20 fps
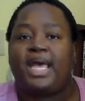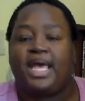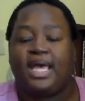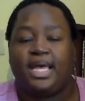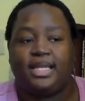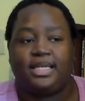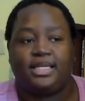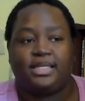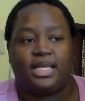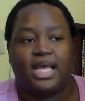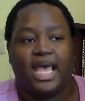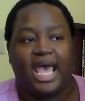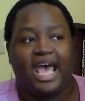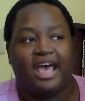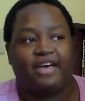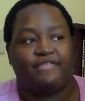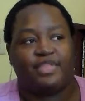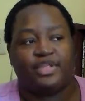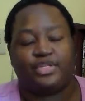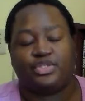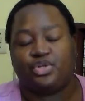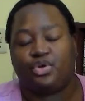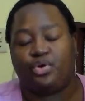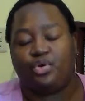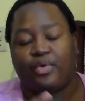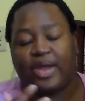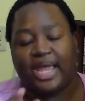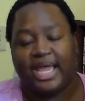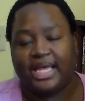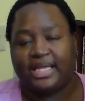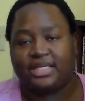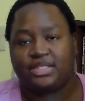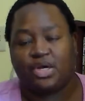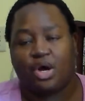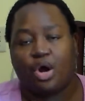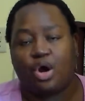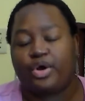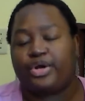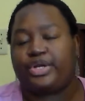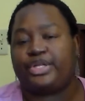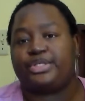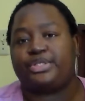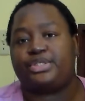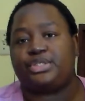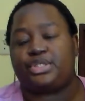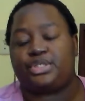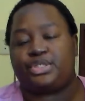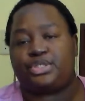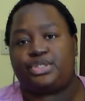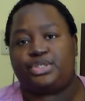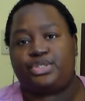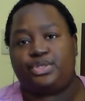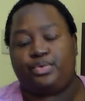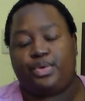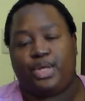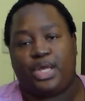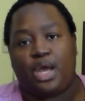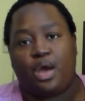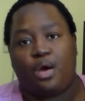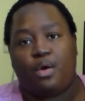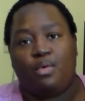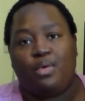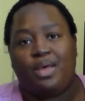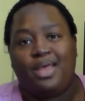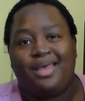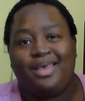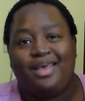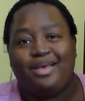and have this grand artist studio.